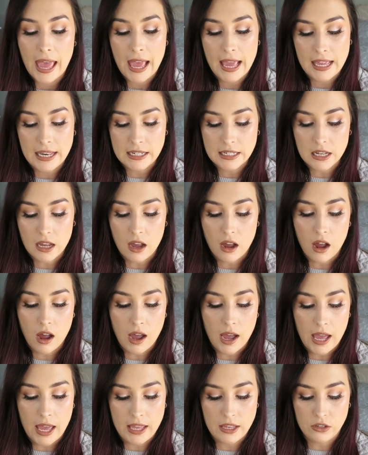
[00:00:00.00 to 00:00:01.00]
And
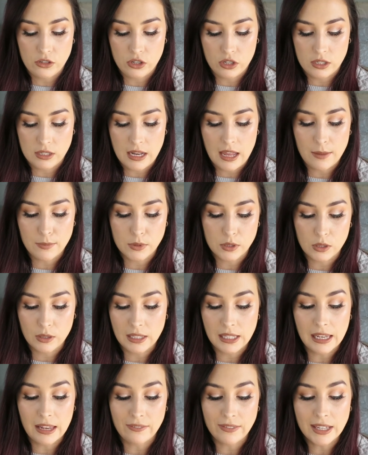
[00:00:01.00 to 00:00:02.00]
I just
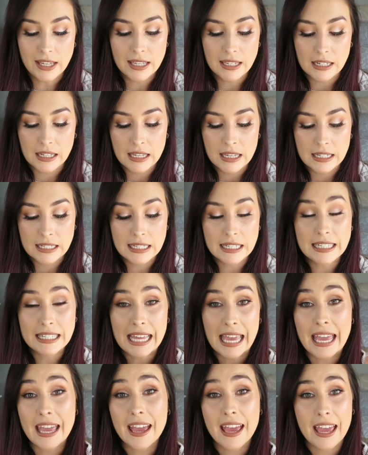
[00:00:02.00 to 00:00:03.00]
absolutely love it.
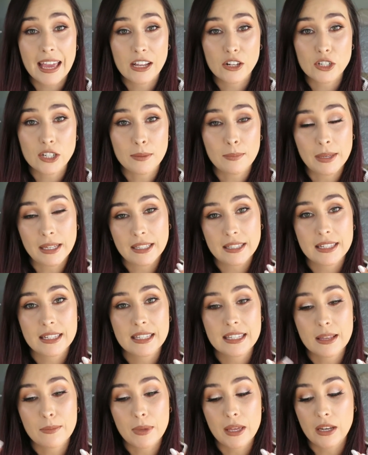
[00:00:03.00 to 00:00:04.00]
Today I actually mixed
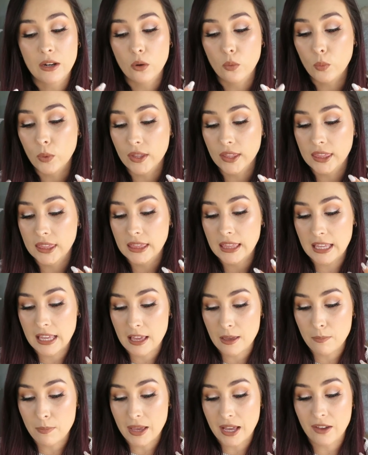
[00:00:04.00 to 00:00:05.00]
some in with
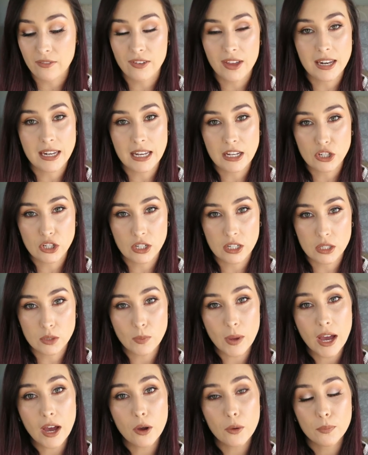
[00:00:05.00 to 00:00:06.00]
the Becca foundation
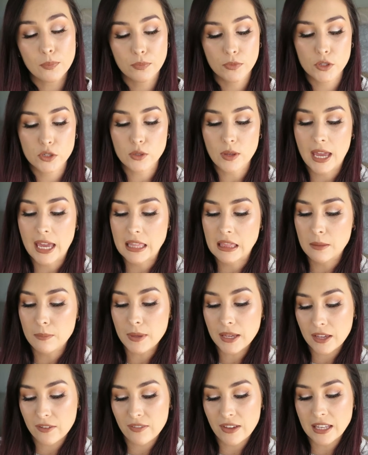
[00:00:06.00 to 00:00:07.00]
as well. So I had the
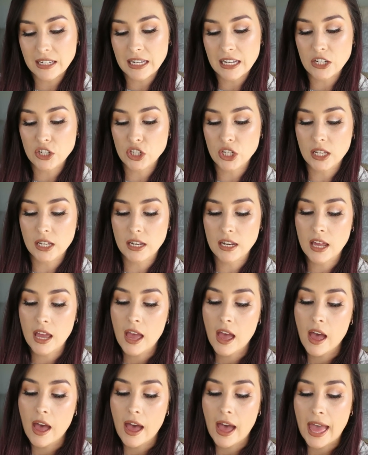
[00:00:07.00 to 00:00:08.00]
Becca foundation,
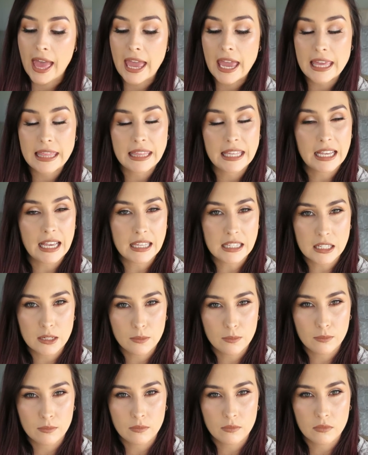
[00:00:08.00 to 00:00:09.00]
I had the
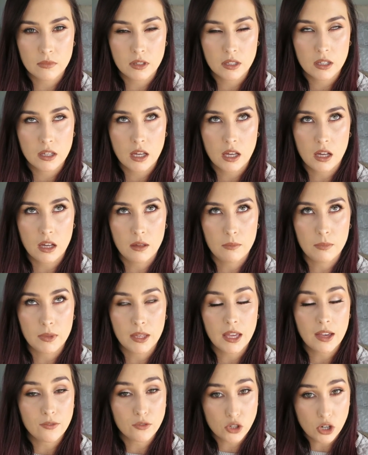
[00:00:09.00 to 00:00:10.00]
custom
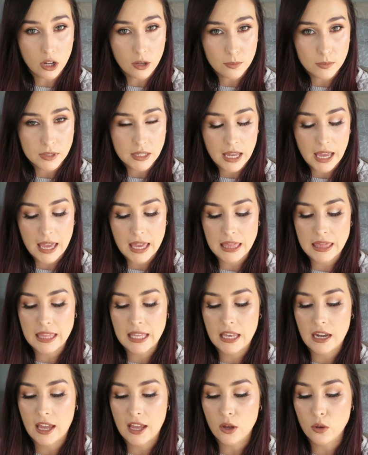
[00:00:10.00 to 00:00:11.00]
cover drops, and
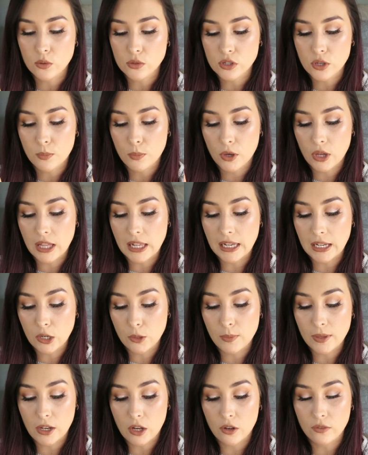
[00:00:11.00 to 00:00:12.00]
then I also put a
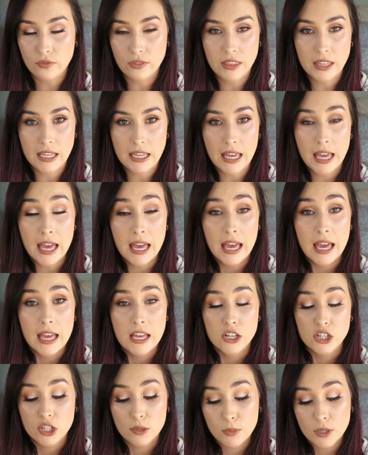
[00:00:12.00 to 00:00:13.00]
little bit of the
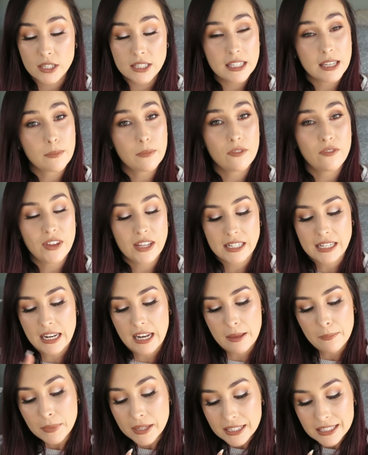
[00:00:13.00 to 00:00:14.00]
Shimmering Skin Perfector,
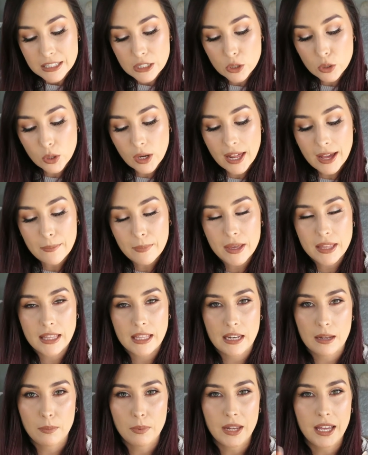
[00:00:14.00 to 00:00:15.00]
and I mixed it all up and
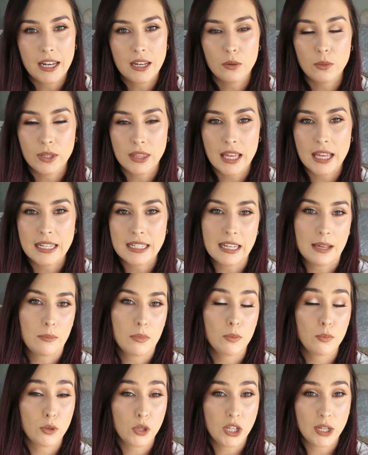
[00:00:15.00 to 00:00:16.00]
then applied it with a
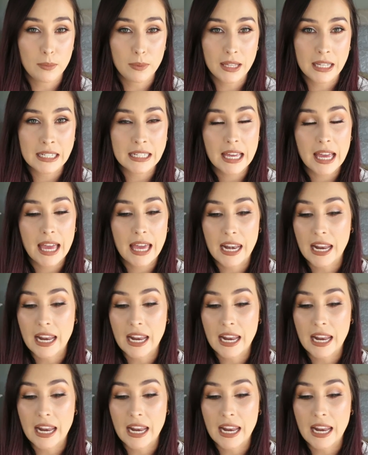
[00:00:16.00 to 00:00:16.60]
damp beauty blender,